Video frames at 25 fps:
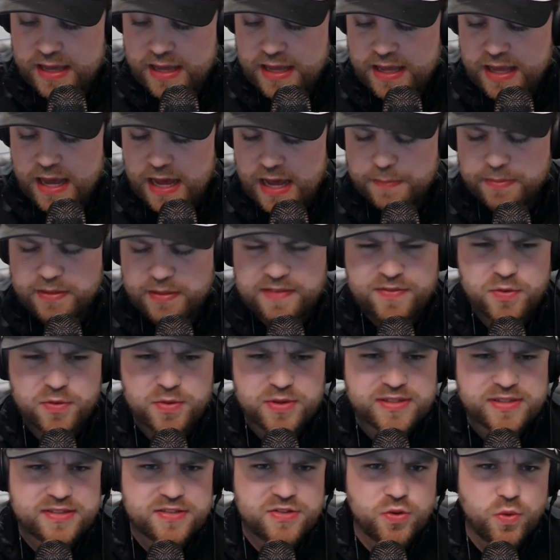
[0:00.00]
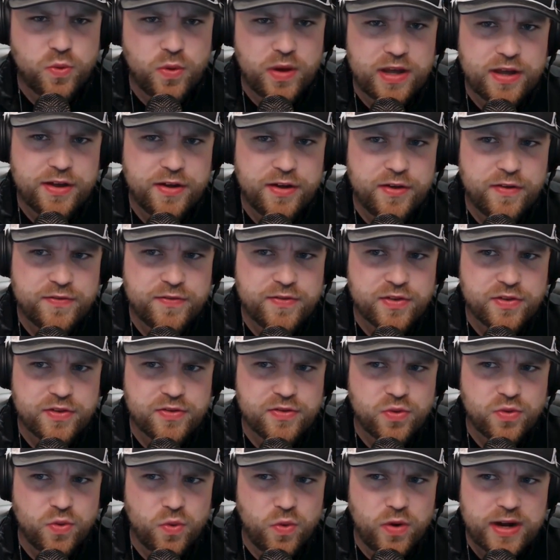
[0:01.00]
believe it was 12 to
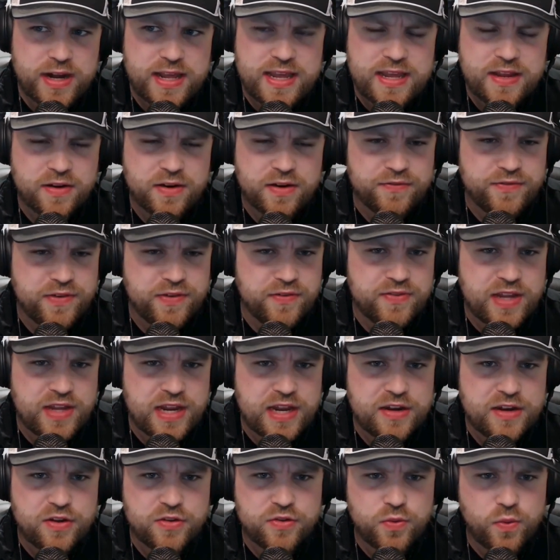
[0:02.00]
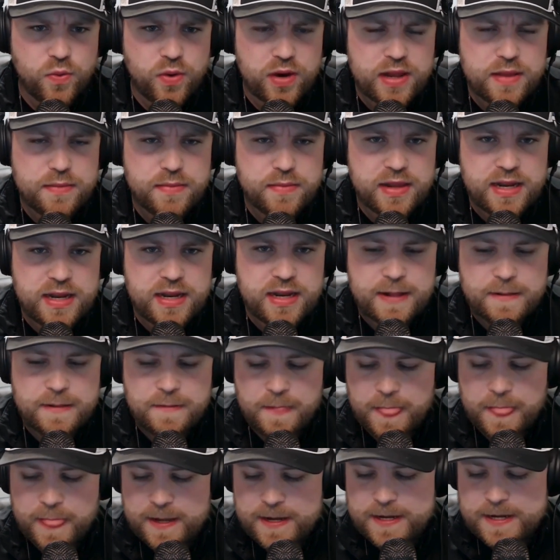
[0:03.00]
20 or 15 to 20 minute,
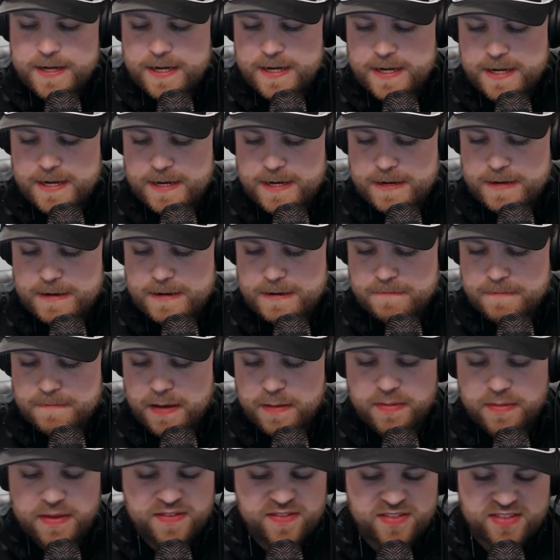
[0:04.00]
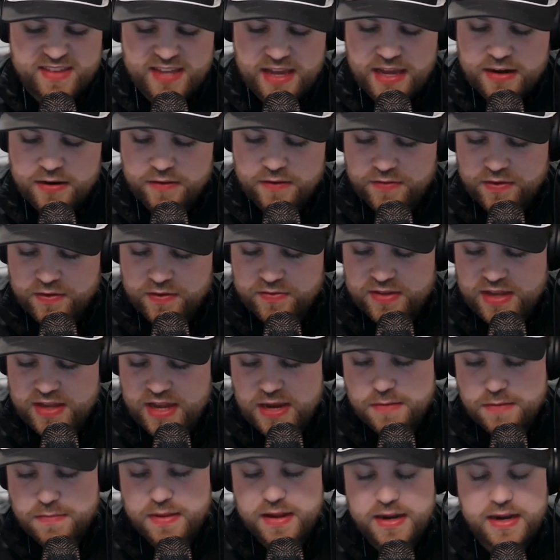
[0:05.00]
maybe even 10 to
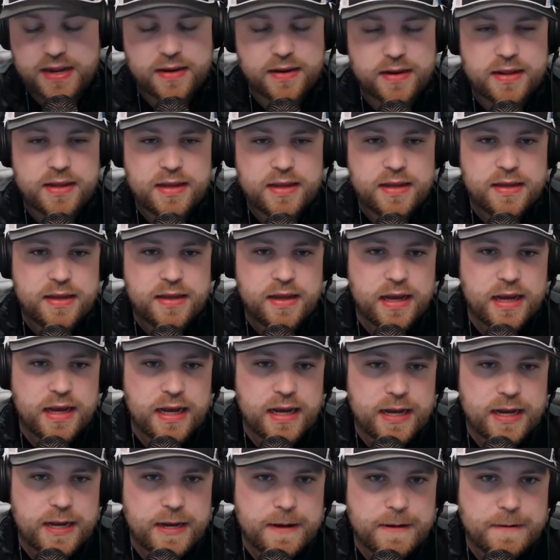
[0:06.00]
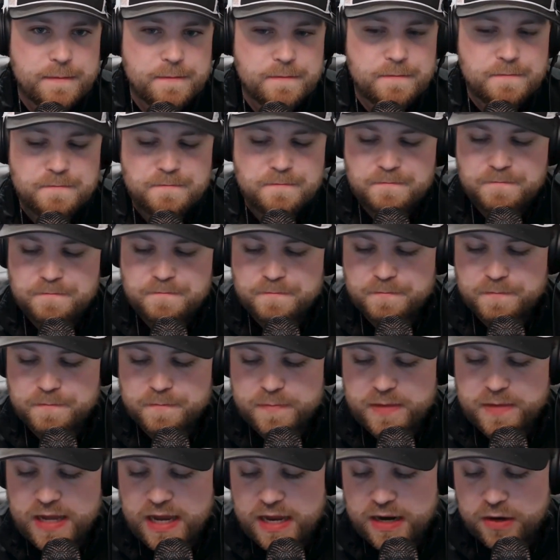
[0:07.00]
15 minute kind
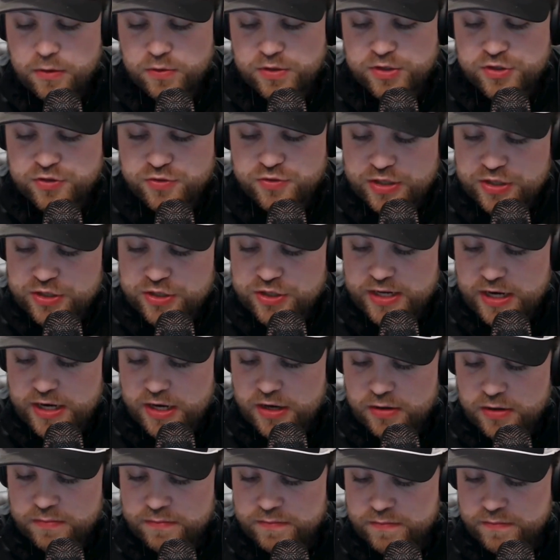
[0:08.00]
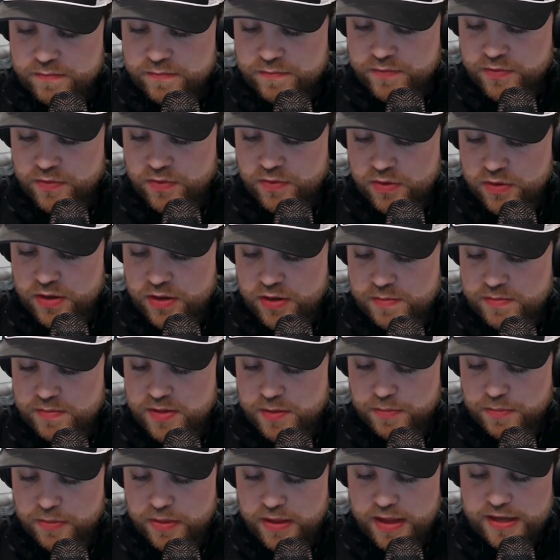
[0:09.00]
of restriction here for him to
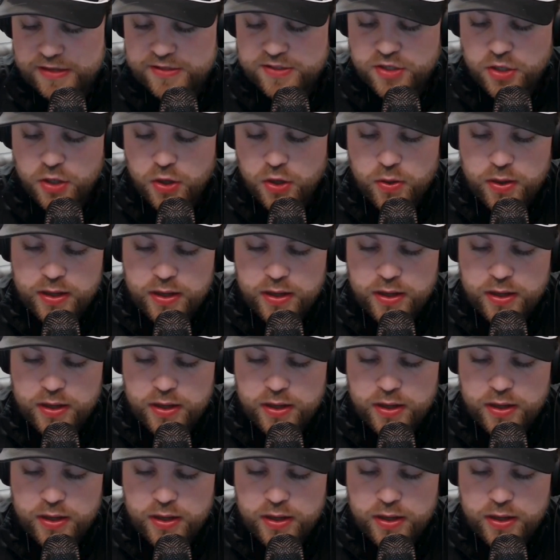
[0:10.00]
play. So